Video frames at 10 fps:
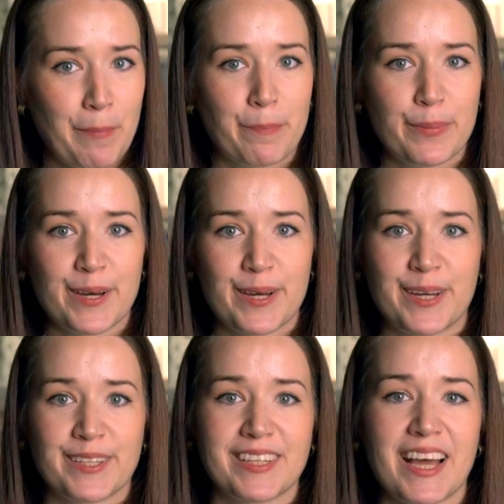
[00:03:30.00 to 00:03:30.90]

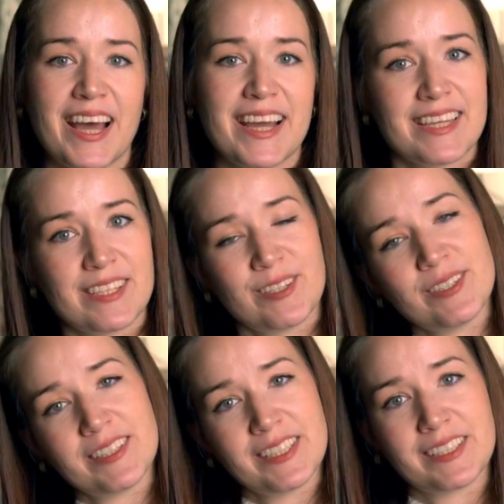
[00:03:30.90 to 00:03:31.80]
But I
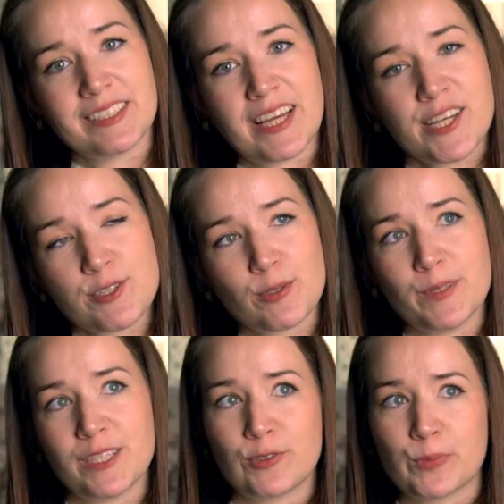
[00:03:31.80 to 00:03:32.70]
don't think it has to
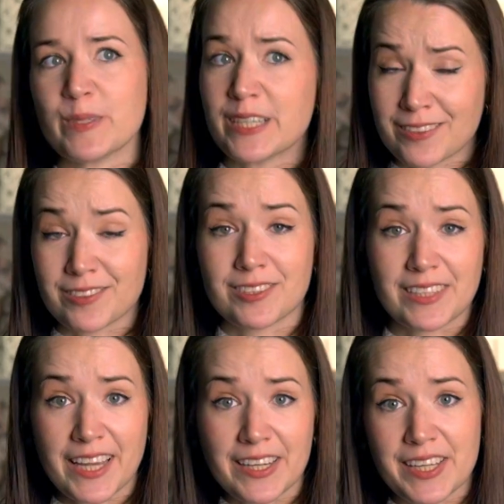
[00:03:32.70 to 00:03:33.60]
be
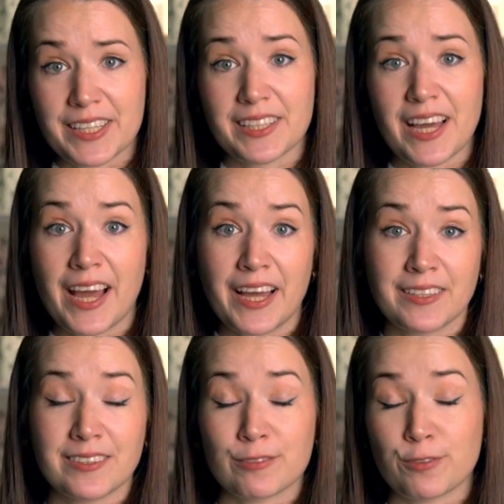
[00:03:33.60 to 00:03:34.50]
entertaining,
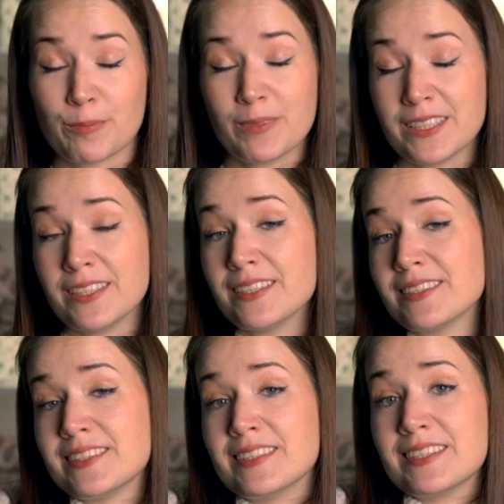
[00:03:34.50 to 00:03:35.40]
and for
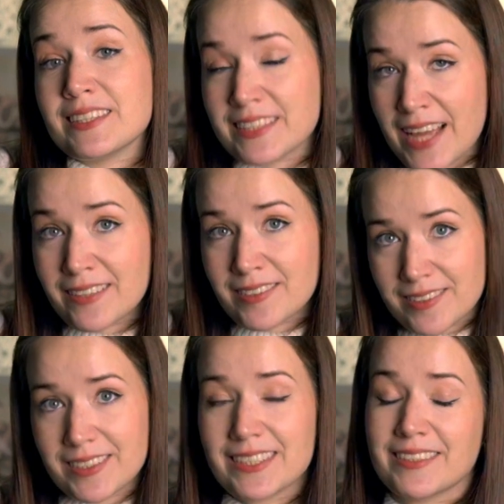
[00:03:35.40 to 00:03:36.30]
me, that
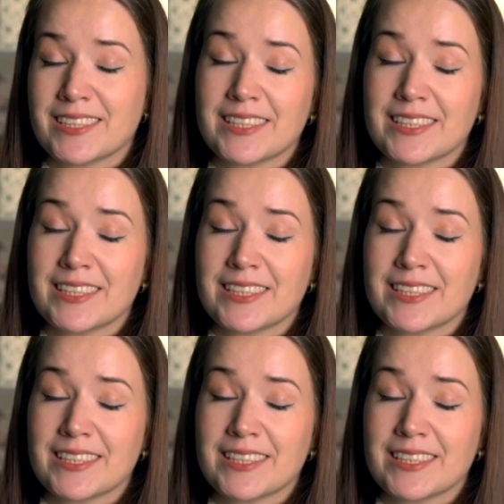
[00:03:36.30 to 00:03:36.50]
it